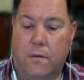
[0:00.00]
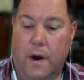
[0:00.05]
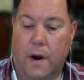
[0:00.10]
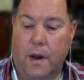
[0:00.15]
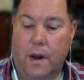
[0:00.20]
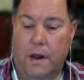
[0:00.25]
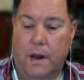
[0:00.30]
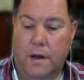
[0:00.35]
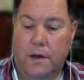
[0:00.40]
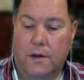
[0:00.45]

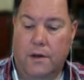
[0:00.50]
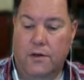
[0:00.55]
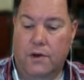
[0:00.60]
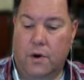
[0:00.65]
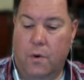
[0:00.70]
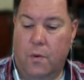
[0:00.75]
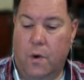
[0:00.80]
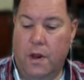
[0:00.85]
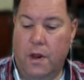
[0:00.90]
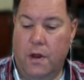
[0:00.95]
Right?
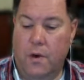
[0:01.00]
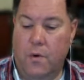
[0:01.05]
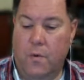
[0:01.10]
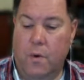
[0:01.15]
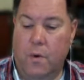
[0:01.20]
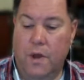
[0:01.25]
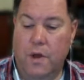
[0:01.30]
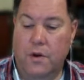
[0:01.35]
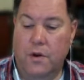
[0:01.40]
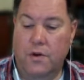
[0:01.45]
So when
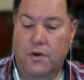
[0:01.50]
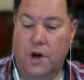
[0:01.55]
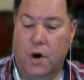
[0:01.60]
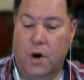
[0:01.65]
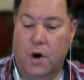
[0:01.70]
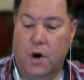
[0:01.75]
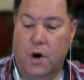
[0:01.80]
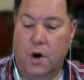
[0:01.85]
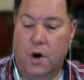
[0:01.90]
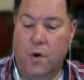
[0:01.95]
you
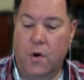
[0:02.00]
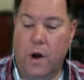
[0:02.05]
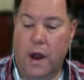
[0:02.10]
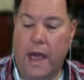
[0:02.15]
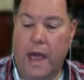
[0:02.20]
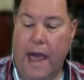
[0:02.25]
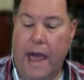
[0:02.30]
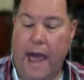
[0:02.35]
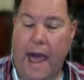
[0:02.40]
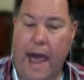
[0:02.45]
don't
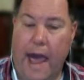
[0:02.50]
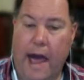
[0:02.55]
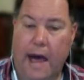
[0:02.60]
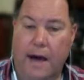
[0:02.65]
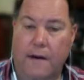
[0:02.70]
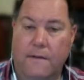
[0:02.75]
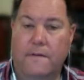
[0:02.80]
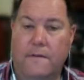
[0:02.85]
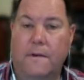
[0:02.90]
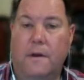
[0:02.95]

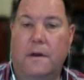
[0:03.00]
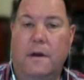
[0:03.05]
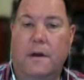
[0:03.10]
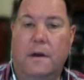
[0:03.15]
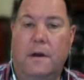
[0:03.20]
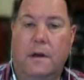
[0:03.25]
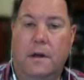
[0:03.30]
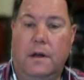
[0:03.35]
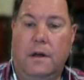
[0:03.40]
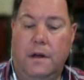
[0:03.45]
have
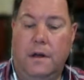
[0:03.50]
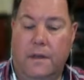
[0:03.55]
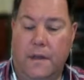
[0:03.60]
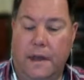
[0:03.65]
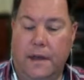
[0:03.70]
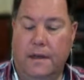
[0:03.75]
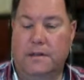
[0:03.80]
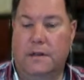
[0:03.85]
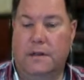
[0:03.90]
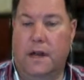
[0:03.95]

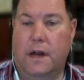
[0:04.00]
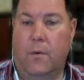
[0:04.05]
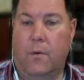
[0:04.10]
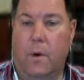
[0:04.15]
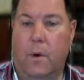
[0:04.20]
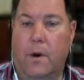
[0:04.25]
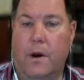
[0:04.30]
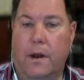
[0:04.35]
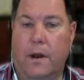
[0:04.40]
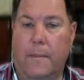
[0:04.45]
things like,
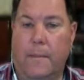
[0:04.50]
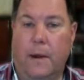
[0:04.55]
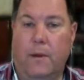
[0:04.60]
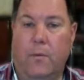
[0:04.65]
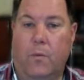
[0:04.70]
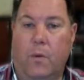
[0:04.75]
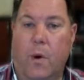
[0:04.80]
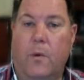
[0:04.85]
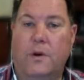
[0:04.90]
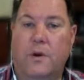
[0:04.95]
what
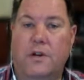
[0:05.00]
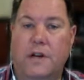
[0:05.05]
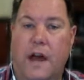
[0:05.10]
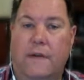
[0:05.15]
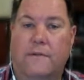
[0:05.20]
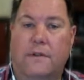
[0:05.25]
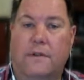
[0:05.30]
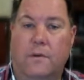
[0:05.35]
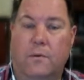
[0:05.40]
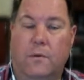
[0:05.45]
would you
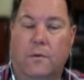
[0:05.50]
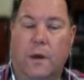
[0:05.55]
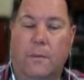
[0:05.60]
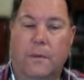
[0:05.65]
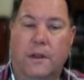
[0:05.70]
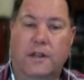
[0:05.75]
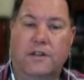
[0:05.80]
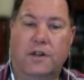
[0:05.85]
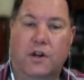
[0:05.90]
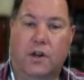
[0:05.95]
have to,
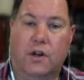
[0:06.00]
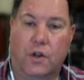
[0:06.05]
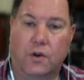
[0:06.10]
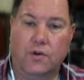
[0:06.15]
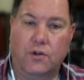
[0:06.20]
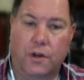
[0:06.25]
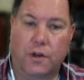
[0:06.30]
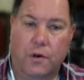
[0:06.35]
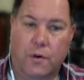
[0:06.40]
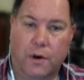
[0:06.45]
that's a
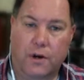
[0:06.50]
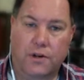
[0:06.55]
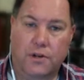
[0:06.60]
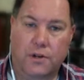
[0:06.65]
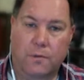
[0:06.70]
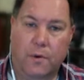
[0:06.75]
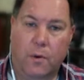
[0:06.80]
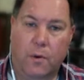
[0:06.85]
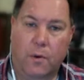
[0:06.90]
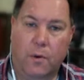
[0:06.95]
closing
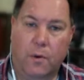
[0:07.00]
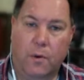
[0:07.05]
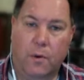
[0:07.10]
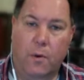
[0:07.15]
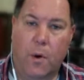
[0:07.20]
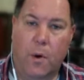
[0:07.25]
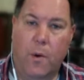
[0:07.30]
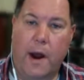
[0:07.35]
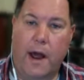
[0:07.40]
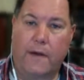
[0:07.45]
question, but
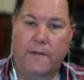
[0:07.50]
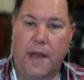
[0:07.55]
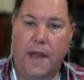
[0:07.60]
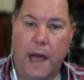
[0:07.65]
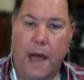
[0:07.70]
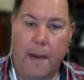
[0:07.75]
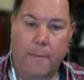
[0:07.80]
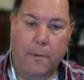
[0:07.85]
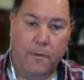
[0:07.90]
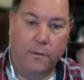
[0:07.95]
what would have to
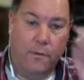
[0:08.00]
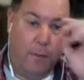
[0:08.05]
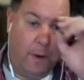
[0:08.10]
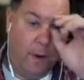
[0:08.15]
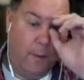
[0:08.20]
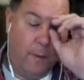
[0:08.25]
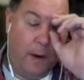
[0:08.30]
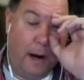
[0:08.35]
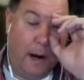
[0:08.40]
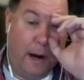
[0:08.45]
happen for me
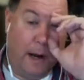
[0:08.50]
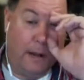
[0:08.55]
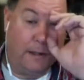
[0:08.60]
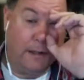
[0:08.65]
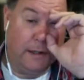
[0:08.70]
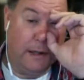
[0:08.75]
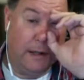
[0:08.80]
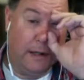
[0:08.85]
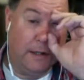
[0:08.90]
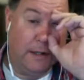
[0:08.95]
to buy your house
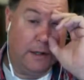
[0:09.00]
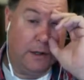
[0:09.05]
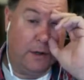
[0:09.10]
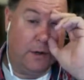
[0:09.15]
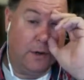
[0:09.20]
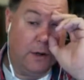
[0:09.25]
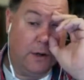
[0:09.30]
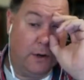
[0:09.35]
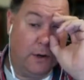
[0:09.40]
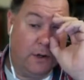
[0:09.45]
today? That's a
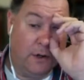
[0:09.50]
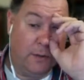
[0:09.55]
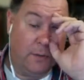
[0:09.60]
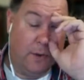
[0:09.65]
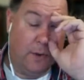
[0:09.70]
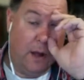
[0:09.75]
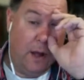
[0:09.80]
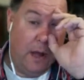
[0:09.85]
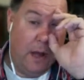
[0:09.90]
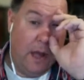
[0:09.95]
closing
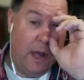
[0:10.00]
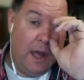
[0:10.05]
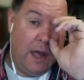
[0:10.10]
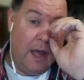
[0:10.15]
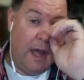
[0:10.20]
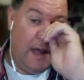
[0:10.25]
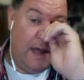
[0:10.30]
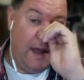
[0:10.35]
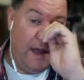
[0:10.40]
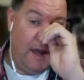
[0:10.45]
question. But
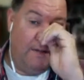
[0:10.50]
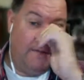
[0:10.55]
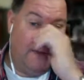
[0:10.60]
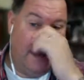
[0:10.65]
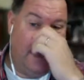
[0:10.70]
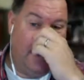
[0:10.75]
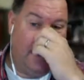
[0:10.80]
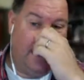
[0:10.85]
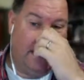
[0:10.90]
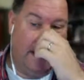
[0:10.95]

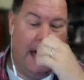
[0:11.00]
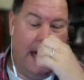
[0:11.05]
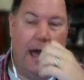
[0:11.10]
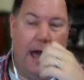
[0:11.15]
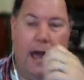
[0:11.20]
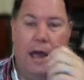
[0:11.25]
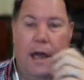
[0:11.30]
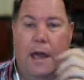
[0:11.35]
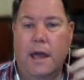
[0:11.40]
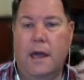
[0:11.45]
if they
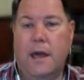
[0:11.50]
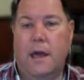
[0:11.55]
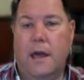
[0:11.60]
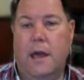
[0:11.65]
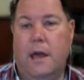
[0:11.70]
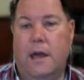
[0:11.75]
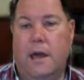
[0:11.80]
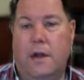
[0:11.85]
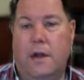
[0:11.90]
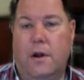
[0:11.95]
say,
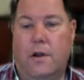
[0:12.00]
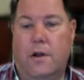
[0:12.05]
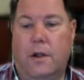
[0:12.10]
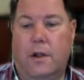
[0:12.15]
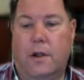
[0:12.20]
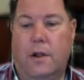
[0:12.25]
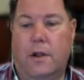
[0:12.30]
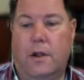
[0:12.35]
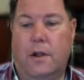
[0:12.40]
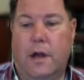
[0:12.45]

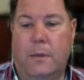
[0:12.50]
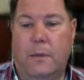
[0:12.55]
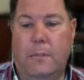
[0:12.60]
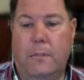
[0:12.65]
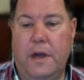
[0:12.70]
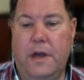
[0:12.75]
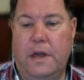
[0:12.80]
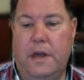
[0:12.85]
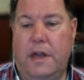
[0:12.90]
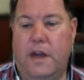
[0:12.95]
like,
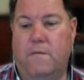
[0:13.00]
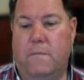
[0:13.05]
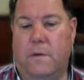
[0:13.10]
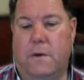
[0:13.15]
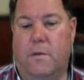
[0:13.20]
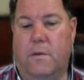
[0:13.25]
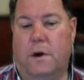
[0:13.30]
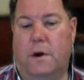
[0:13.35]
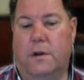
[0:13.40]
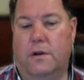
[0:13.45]
Pete, give me
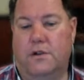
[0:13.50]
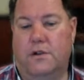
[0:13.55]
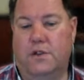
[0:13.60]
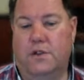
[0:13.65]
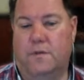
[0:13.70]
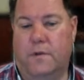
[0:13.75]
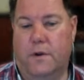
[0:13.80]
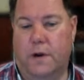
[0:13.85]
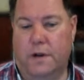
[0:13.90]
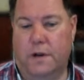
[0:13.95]
one,
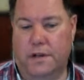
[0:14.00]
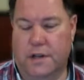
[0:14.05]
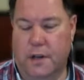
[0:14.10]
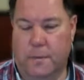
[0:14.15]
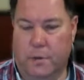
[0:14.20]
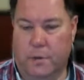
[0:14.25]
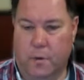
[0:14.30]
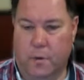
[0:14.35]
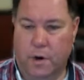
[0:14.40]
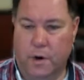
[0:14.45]
just for an
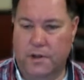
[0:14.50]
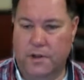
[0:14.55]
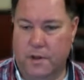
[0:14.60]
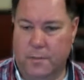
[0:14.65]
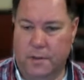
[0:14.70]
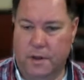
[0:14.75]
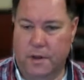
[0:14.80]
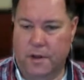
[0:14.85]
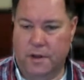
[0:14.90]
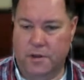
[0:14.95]
example, what are
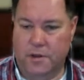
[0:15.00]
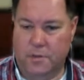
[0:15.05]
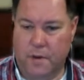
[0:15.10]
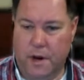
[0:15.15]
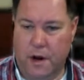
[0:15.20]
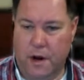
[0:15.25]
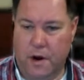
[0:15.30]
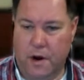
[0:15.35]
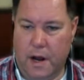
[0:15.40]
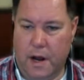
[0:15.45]
some of the things
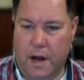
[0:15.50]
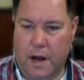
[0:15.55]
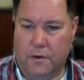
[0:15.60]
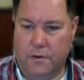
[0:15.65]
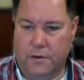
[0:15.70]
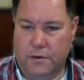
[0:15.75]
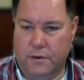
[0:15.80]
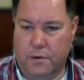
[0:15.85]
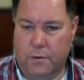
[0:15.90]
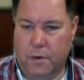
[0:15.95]
we hear in a
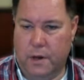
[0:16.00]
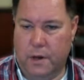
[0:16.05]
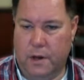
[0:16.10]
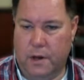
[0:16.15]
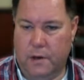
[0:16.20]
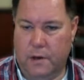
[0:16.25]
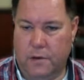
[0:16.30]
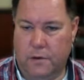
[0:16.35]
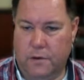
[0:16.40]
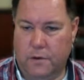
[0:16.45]
house so
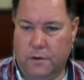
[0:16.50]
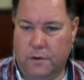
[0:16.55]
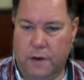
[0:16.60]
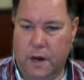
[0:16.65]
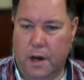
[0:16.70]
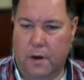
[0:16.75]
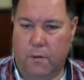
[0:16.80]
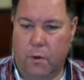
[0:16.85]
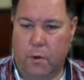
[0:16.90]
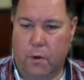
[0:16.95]
we can
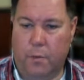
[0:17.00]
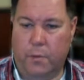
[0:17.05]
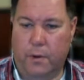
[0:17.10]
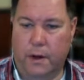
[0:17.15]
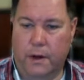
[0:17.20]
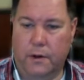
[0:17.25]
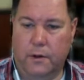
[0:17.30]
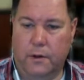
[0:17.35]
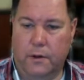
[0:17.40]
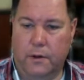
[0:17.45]
kind of role
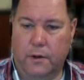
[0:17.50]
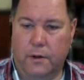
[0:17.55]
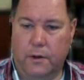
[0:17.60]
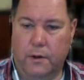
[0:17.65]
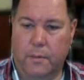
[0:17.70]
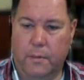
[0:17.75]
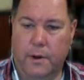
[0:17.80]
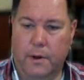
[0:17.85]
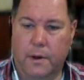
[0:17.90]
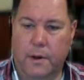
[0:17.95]
play it a little
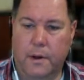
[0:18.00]
bit?